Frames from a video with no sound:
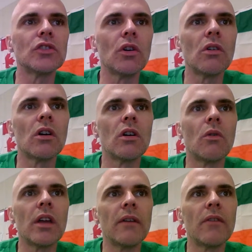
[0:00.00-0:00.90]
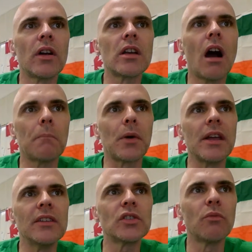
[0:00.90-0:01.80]
So in a very
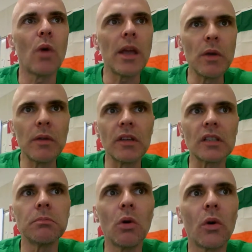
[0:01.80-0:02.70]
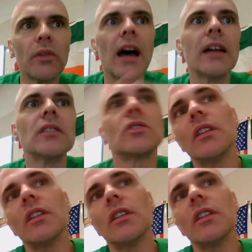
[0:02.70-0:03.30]
comprehensive way, we've explored that.